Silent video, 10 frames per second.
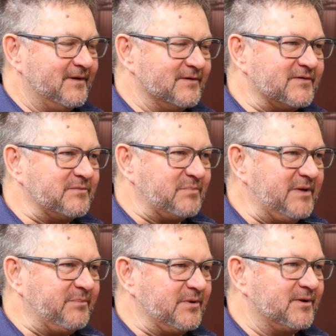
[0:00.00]
is that
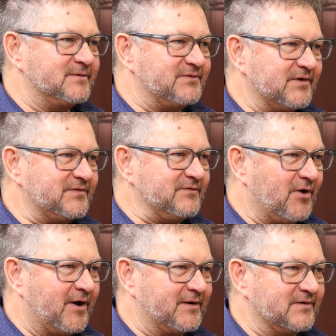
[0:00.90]
people are just
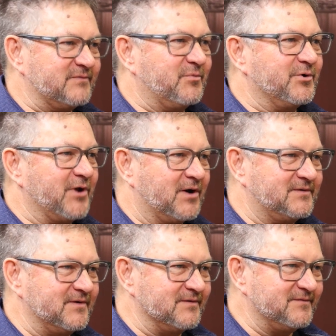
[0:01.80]
not as
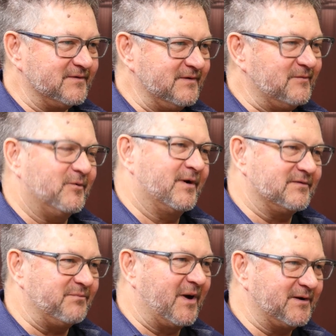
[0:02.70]
productive when
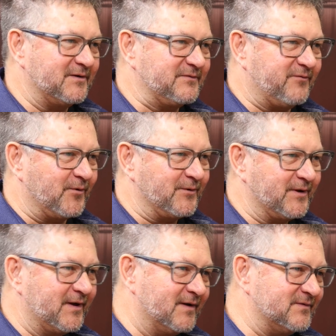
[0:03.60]
it's
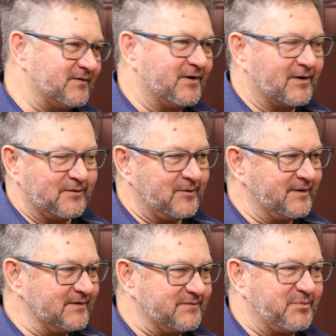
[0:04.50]
-40 as they are when
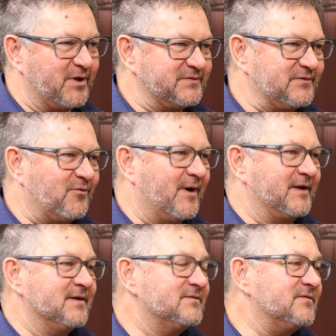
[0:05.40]
it's
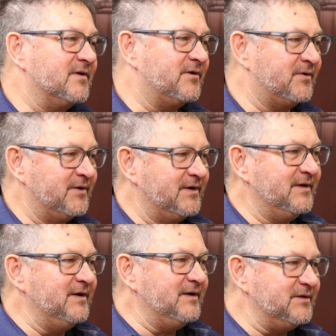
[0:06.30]
+20. So,
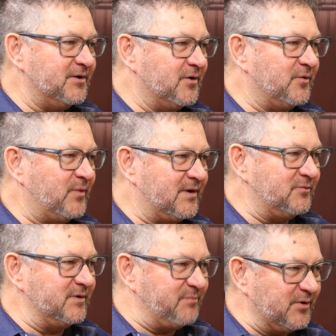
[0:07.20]

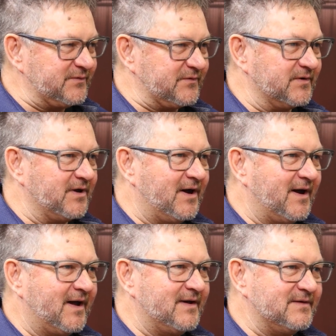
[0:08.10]
we pushed the
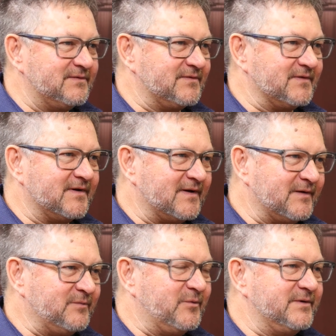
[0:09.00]
guys.
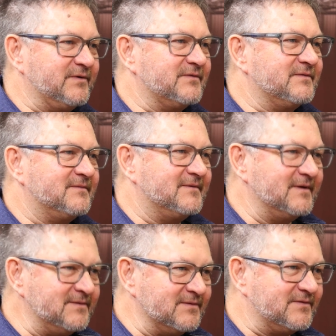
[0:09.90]
We just
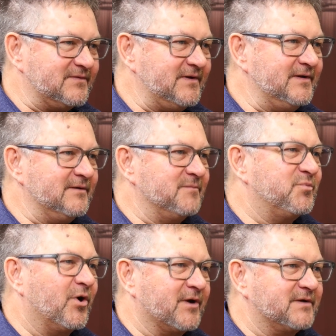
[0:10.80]
didn't see the
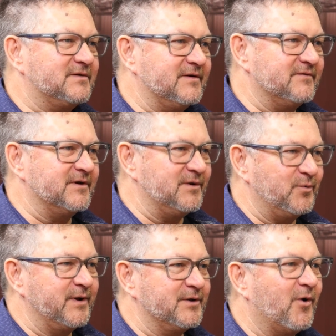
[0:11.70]
productivity
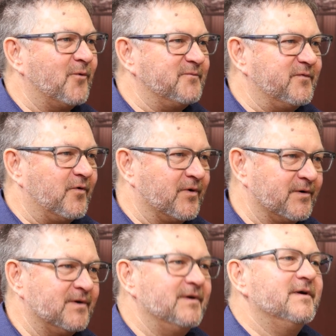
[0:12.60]
we had hoped
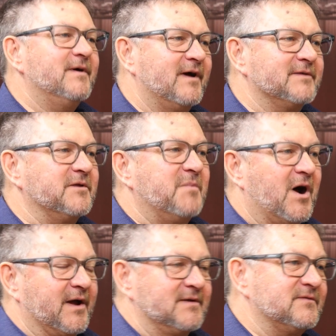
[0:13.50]
for at the
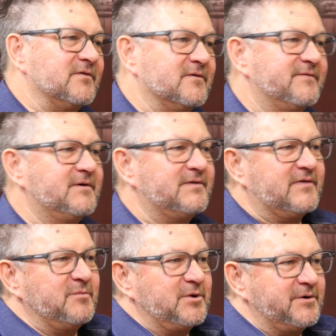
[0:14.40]
mine. So very
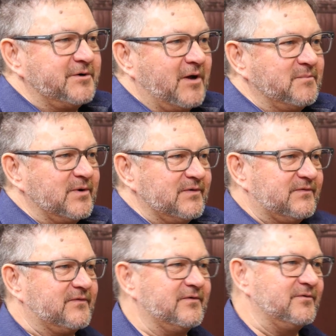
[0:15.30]
similar
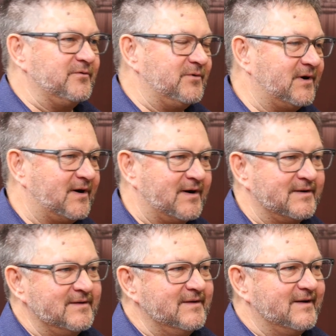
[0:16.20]
numbers to
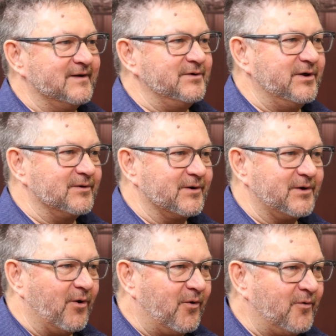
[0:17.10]
a year
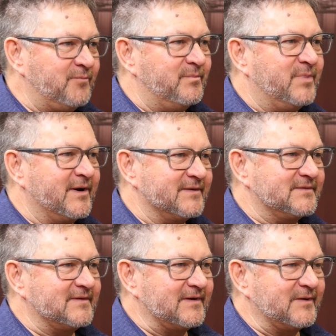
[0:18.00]
ago,
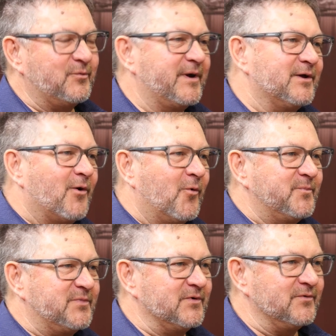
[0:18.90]
but we had
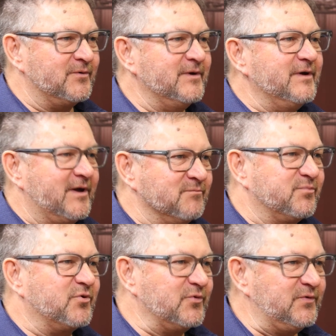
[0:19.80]
hoped to
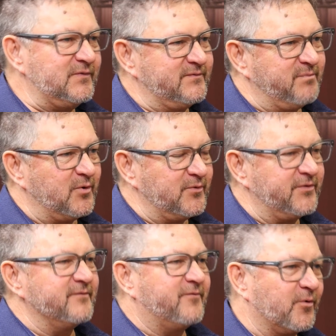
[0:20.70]
improve
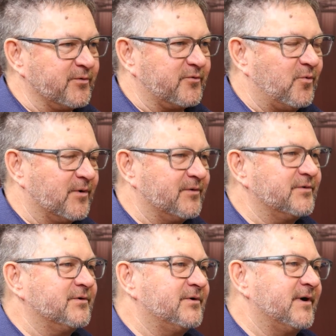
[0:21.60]
both the fourth
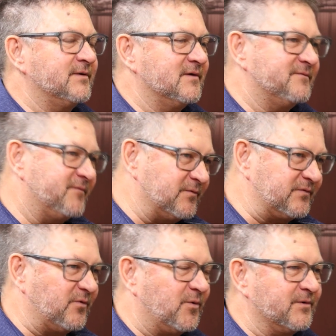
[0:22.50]
quarter and the
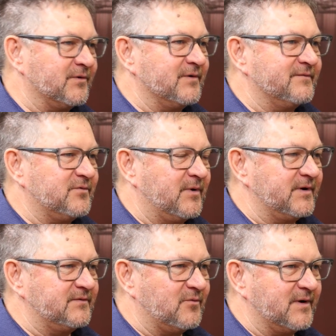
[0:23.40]
first quarter of
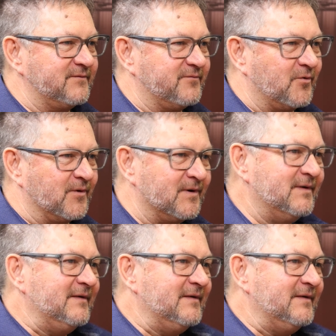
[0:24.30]
2024.